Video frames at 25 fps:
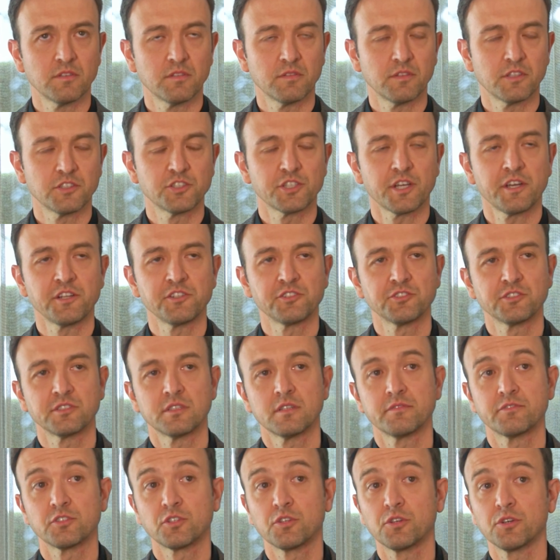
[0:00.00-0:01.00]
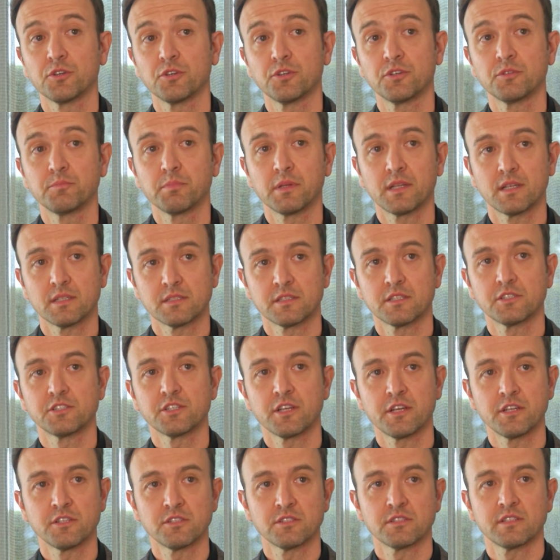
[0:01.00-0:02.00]
the changes that have occurred, plus the
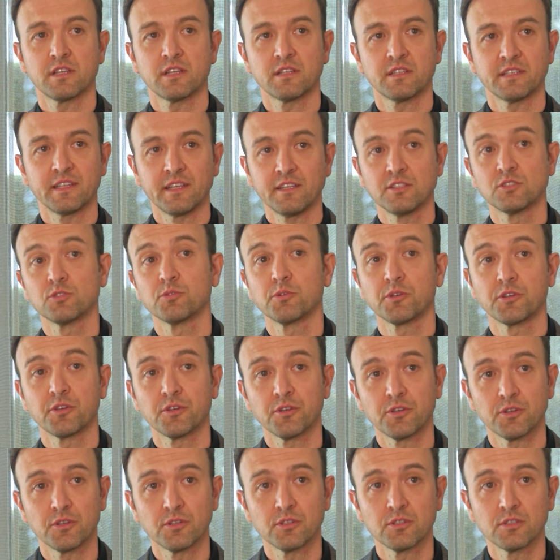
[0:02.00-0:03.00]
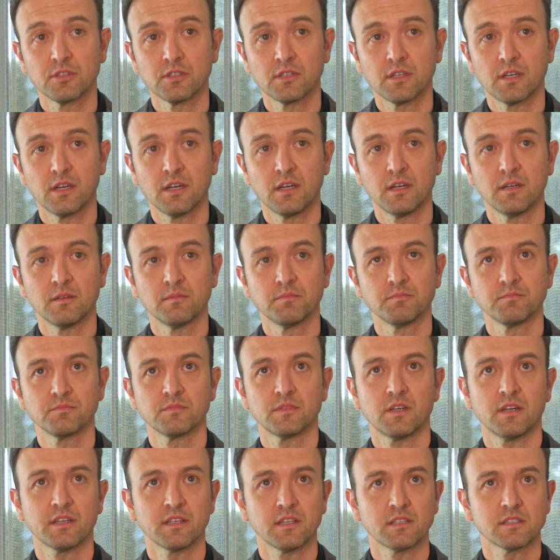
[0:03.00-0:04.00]
changes that need to occur,
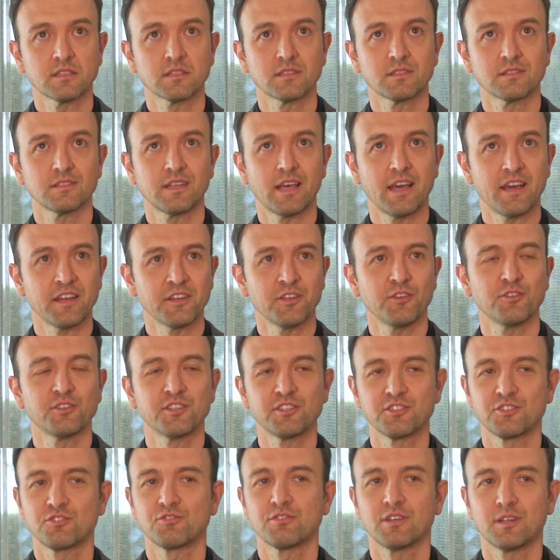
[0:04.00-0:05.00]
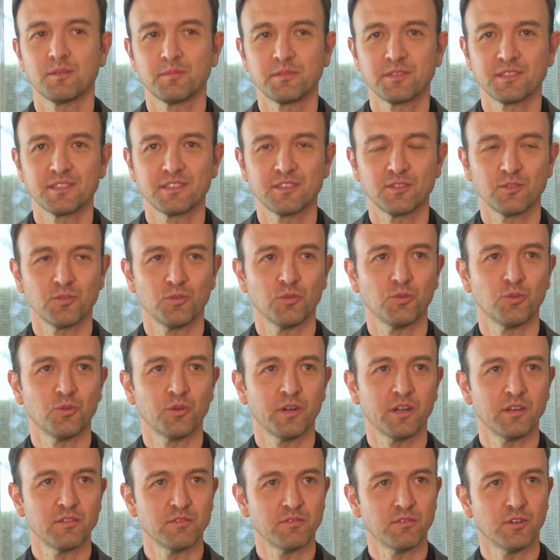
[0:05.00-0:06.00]
I guess, how do you disrupt
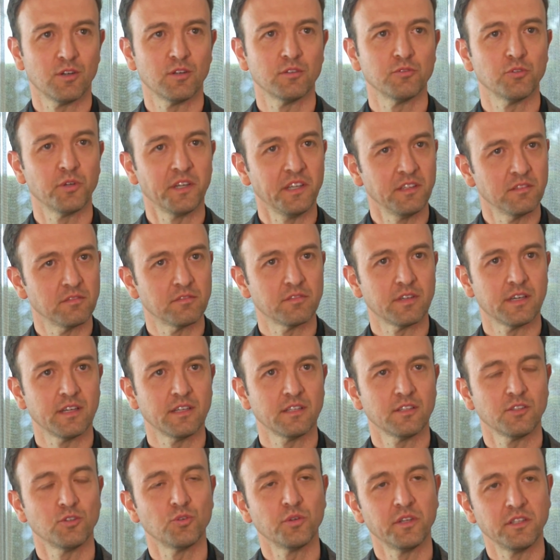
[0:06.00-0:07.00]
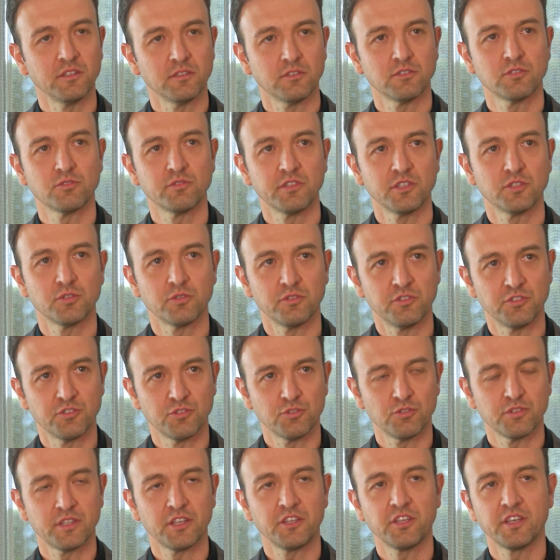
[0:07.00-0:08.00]
or evolve or innovate your industry to
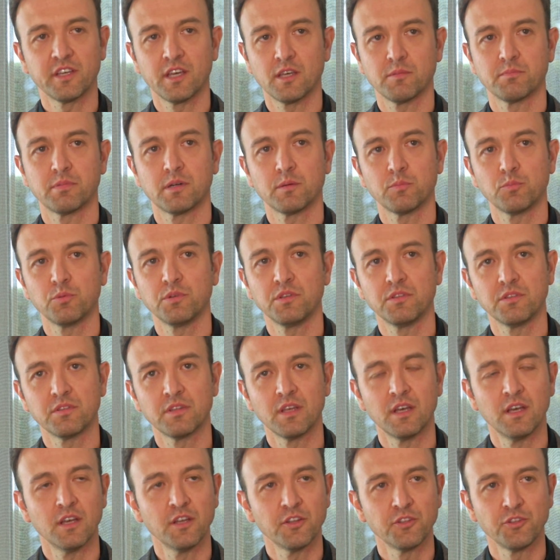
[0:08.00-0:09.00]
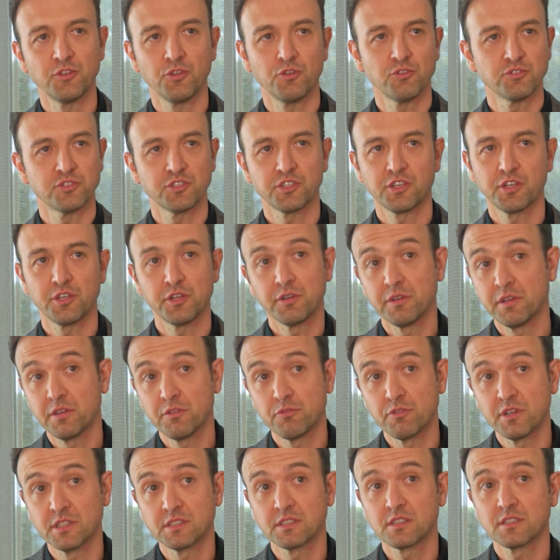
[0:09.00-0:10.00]
ensure that you keep up with new security
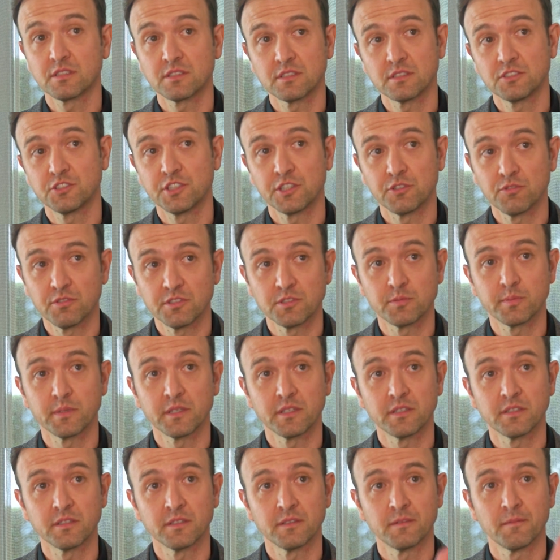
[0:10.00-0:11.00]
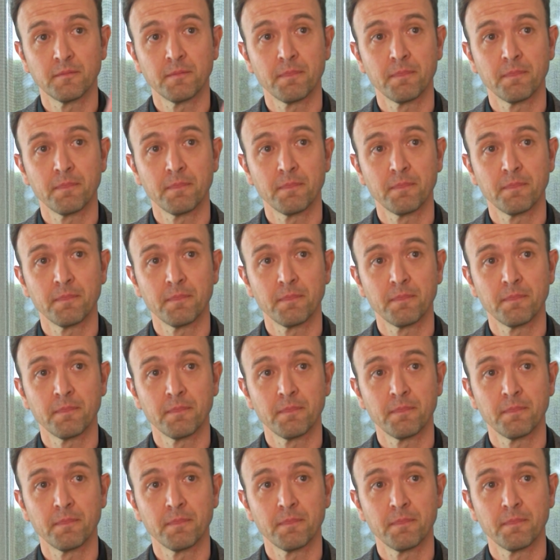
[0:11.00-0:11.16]
risks, generally speaking?